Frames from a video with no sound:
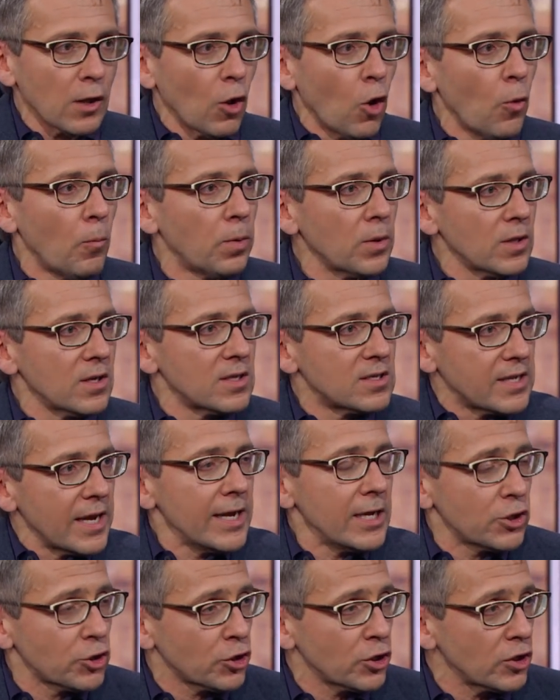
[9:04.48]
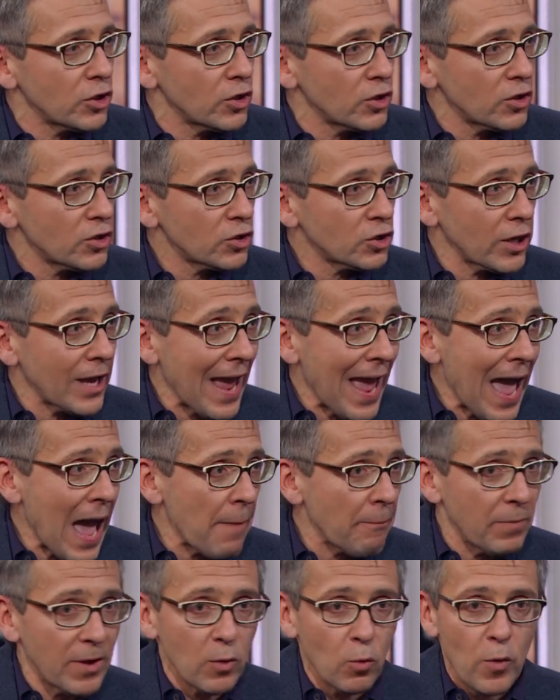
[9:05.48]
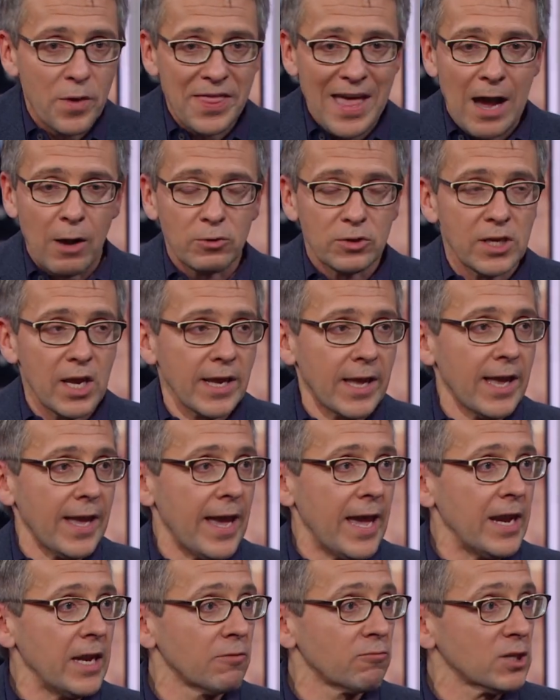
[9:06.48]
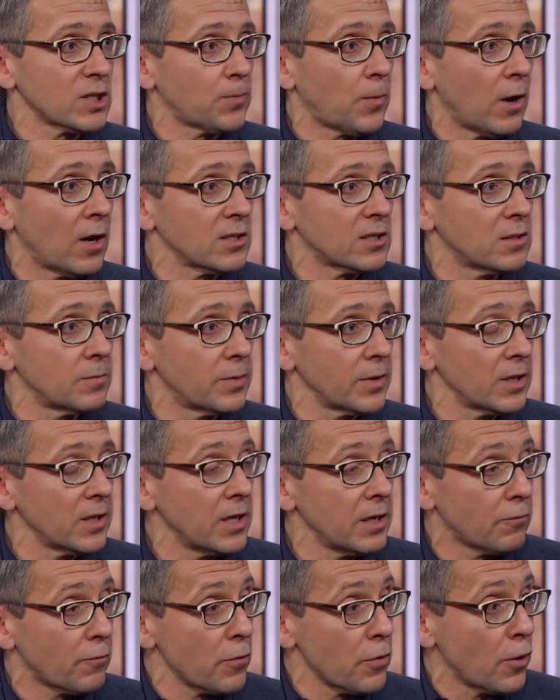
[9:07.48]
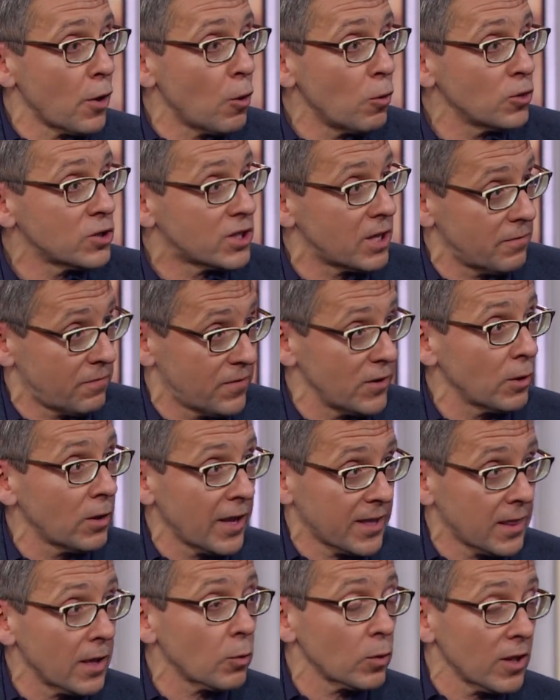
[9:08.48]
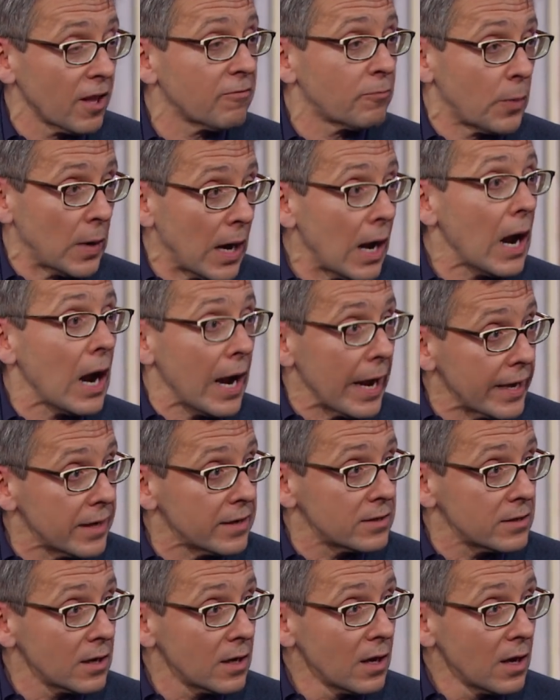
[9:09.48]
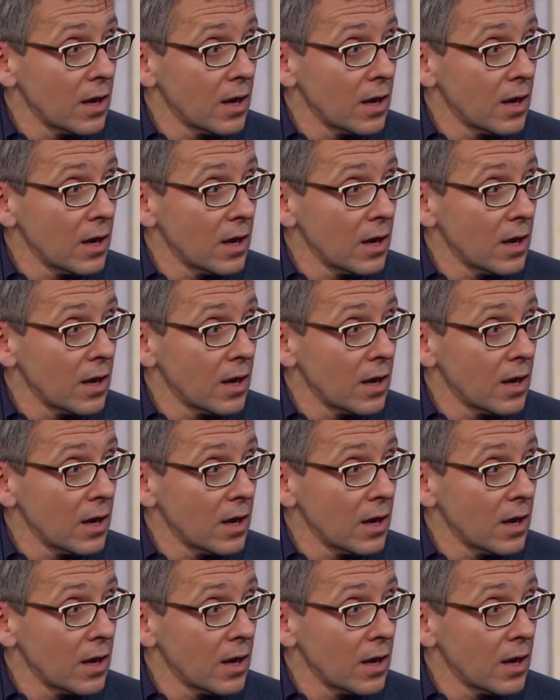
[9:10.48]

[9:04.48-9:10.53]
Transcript: globalization to happen without taking any responsibility for those that feel like they were left behind